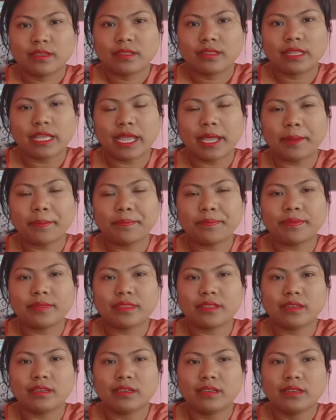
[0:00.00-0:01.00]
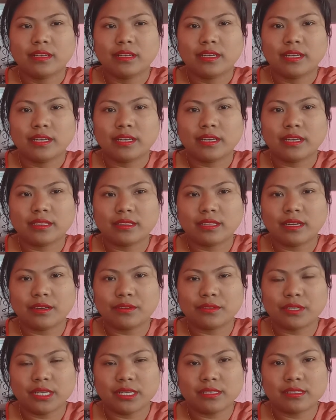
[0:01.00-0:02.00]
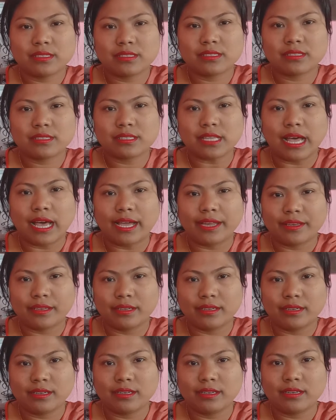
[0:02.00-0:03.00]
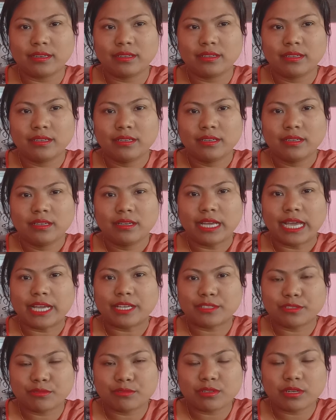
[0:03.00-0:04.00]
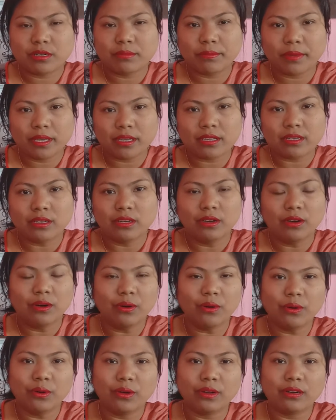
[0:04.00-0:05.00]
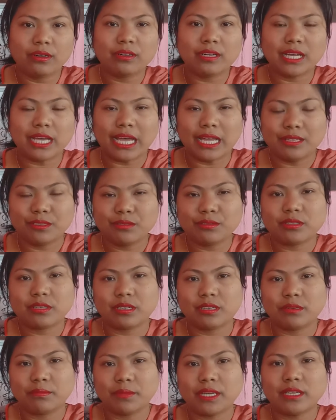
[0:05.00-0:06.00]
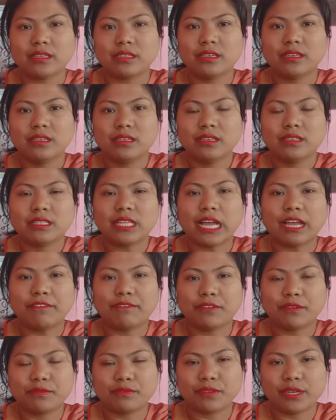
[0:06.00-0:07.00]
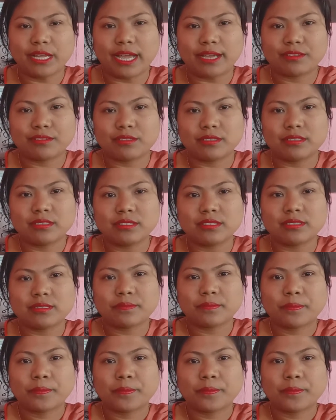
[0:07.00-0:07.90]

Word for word: them under this either exothermic or endothermic type of reactions